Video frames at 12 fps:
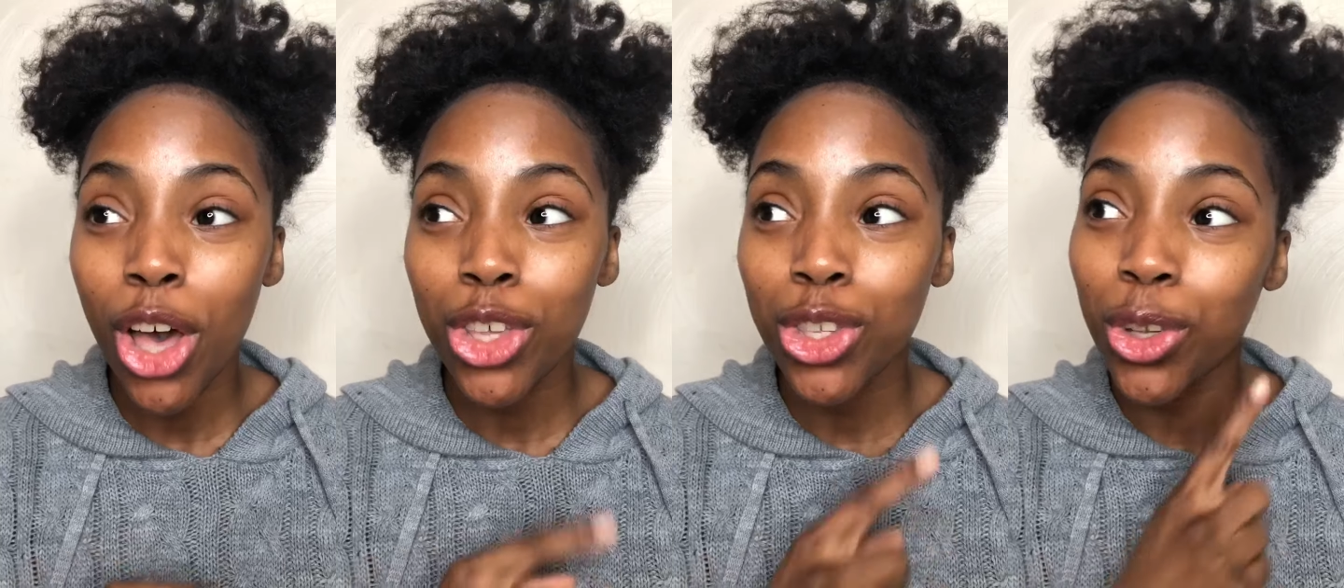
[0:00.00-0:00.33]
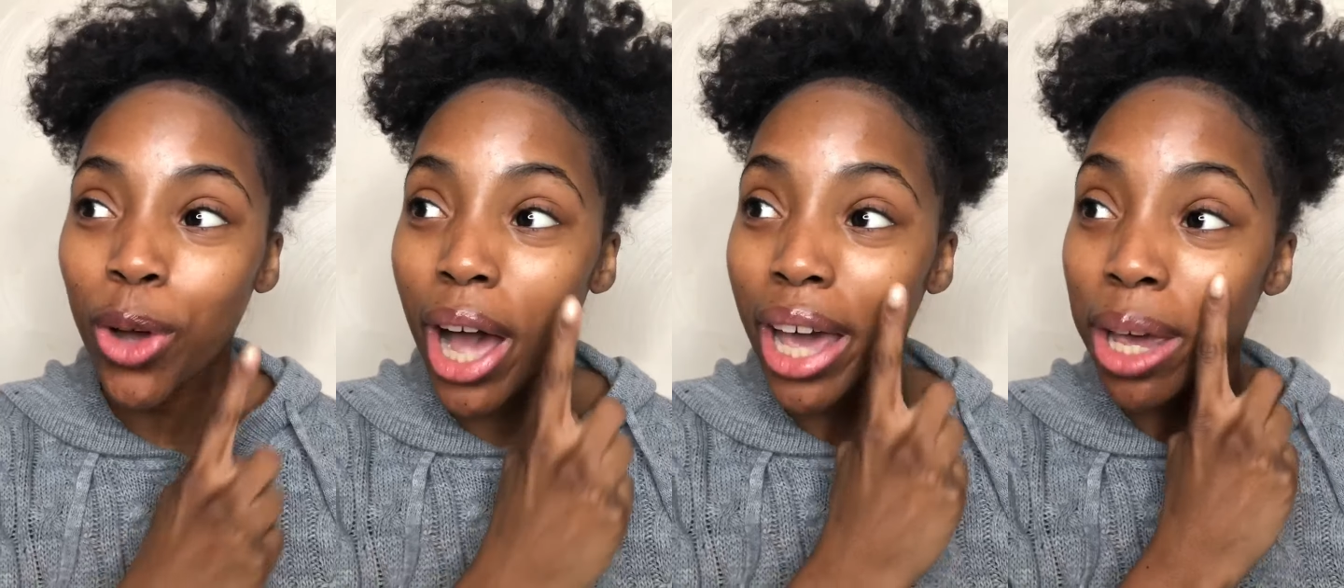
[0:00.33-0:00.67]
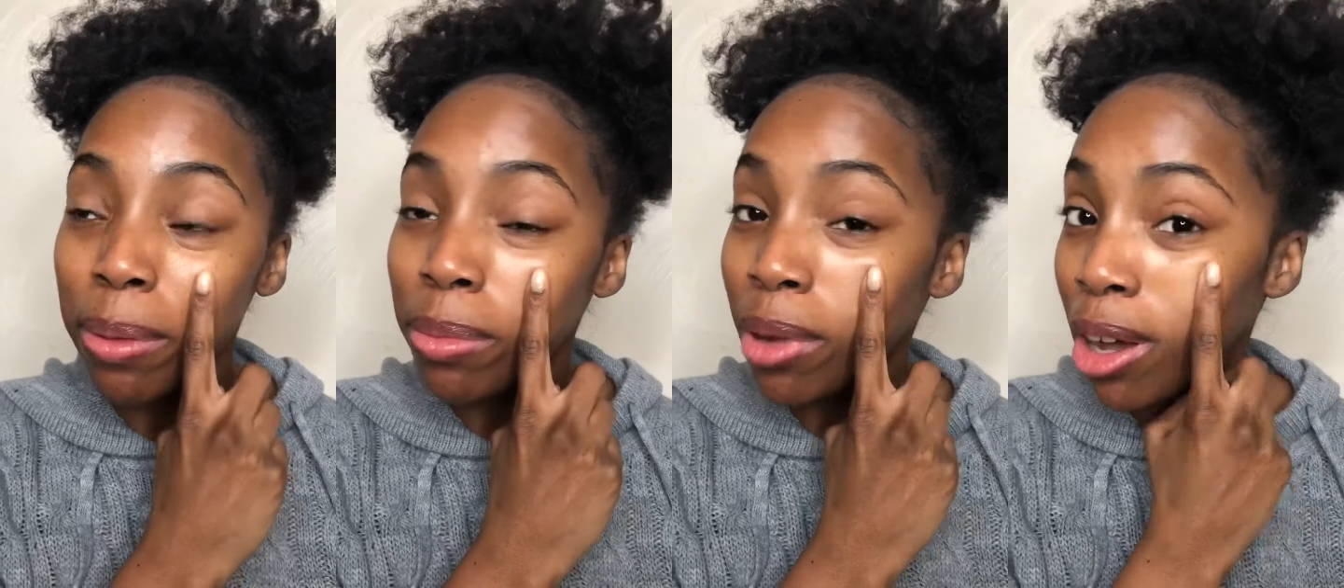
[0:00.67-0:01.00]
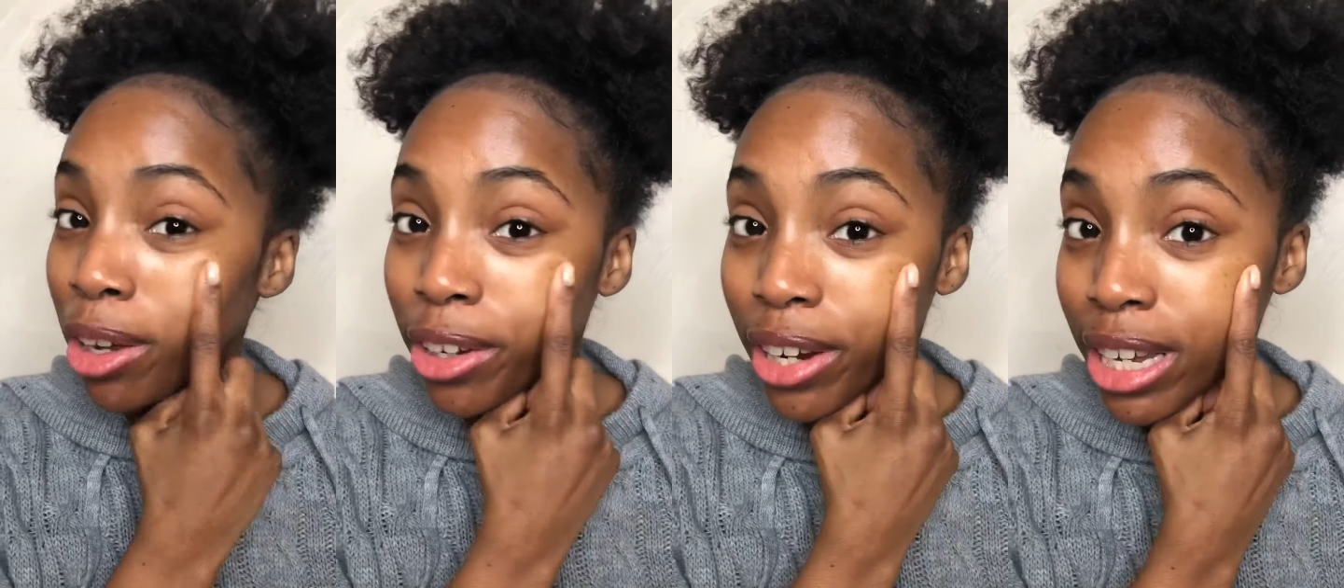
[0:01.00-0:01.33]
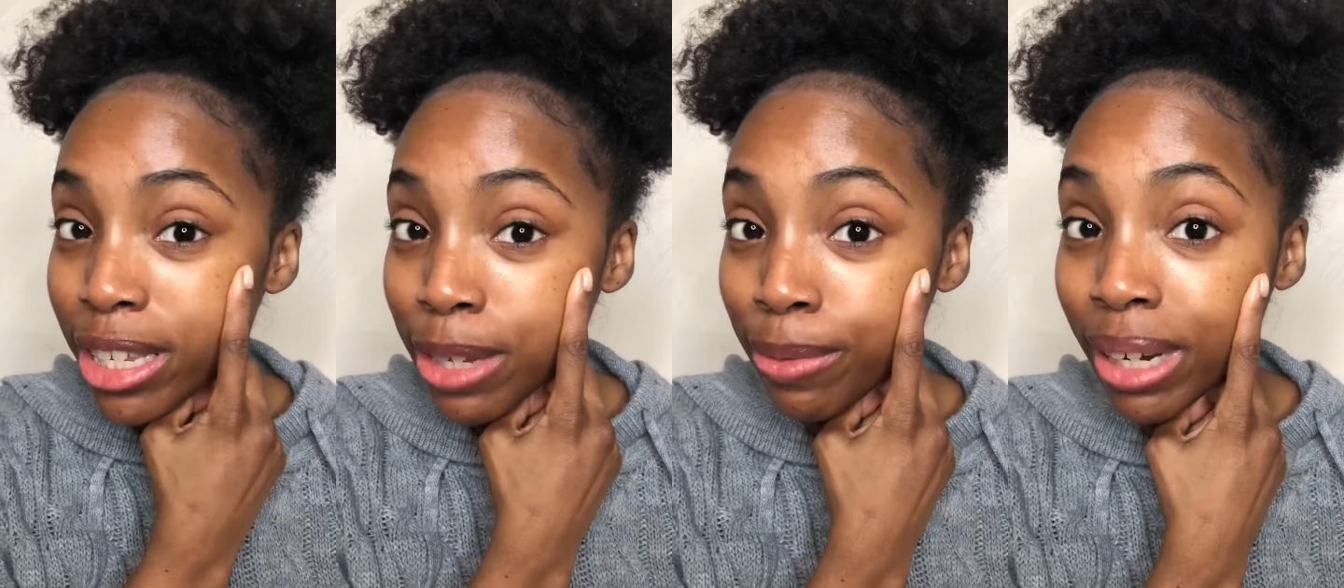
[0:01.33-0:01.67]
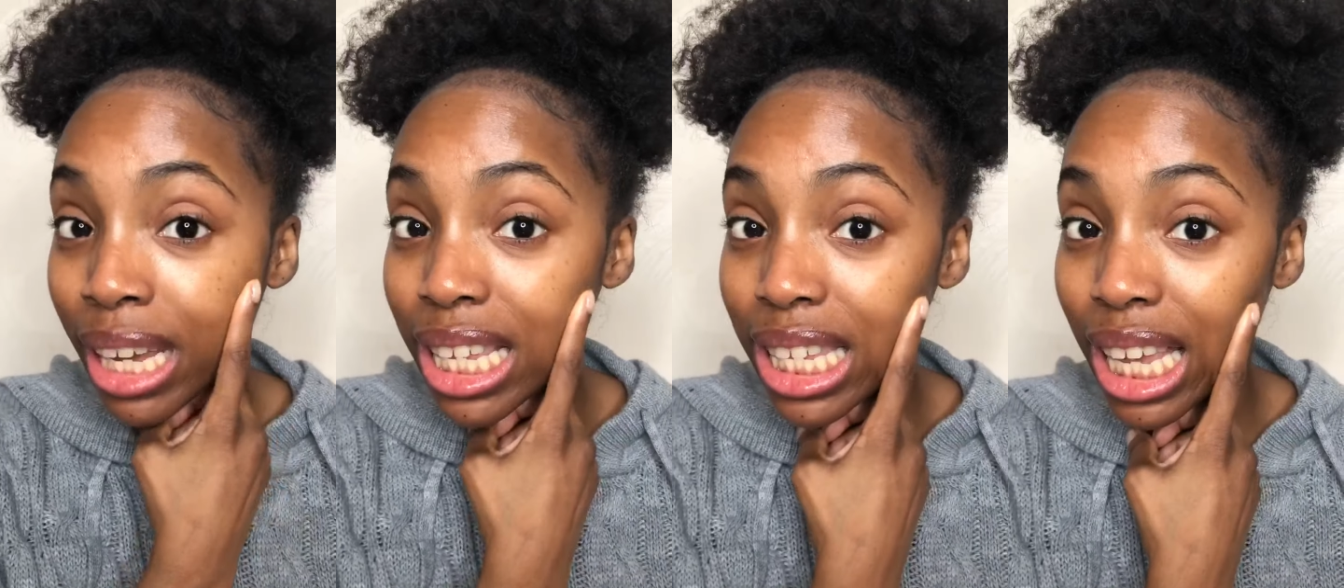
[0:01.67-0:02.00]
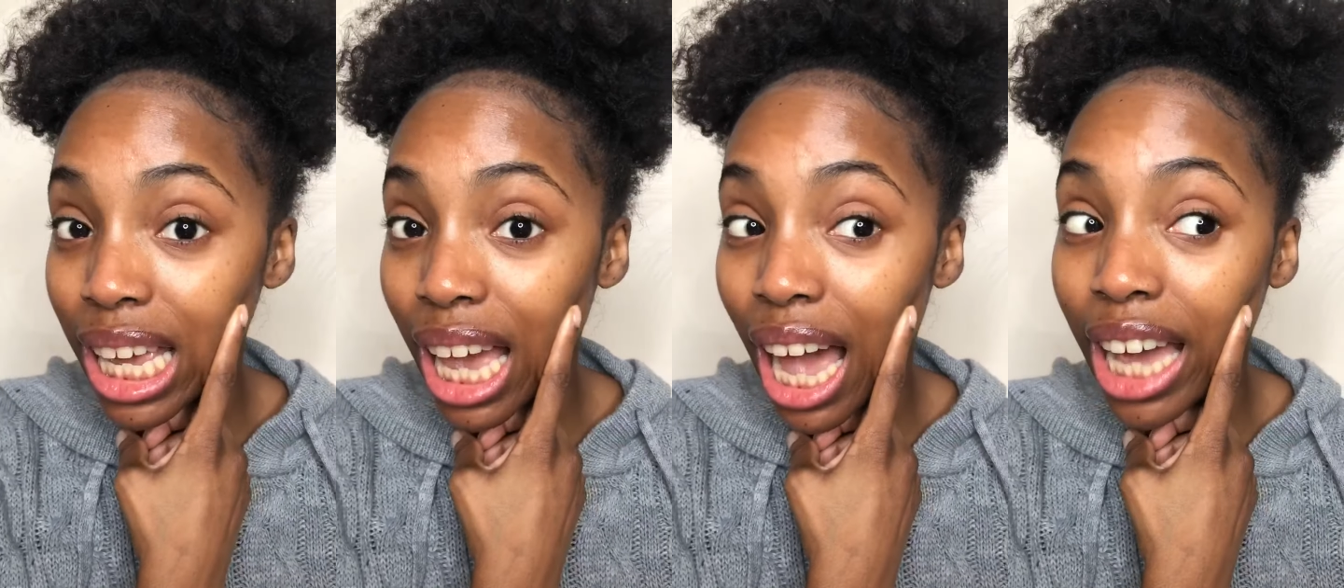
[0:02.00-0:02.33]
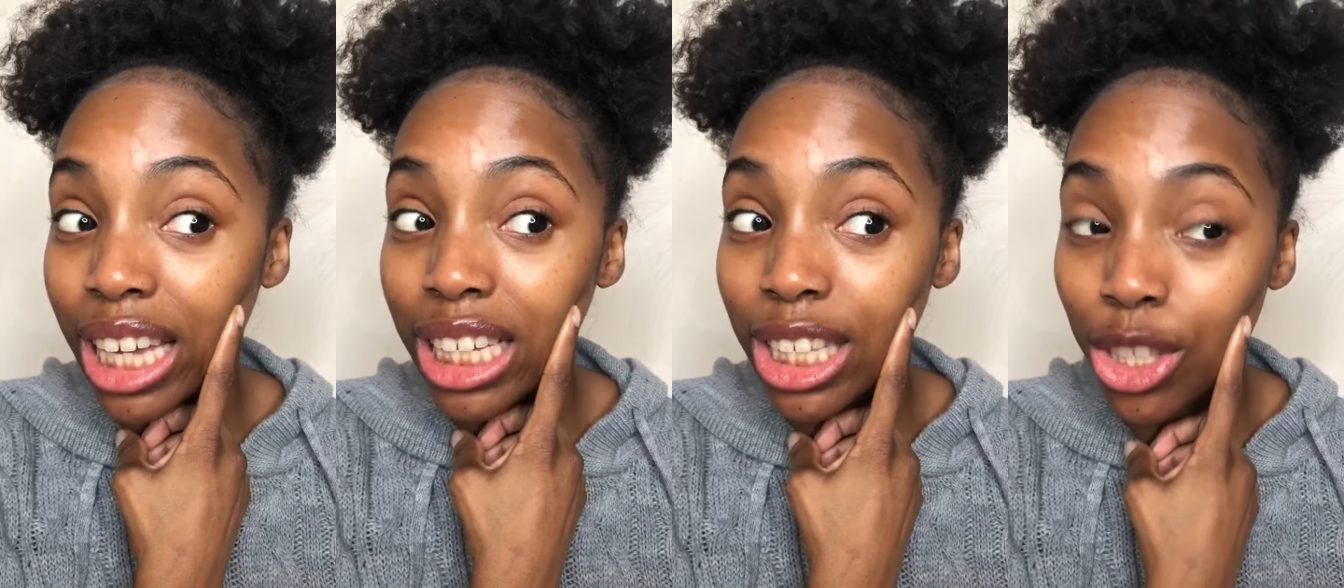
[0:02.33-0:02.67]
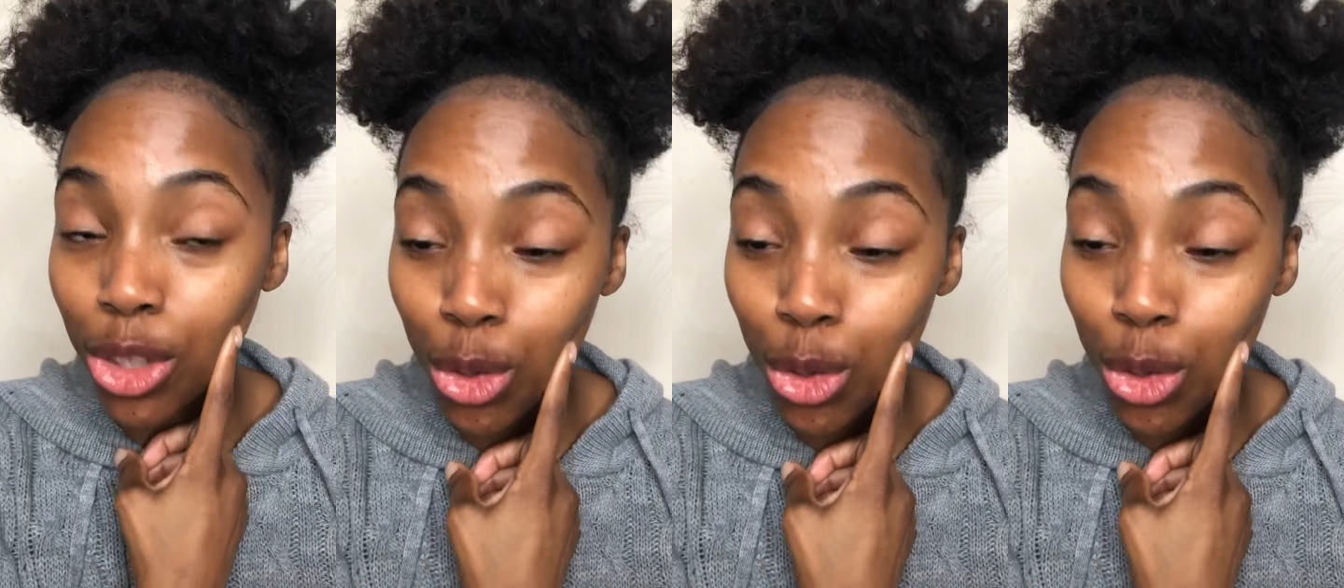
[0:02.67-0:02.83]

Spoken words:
So I am not crazy when I say I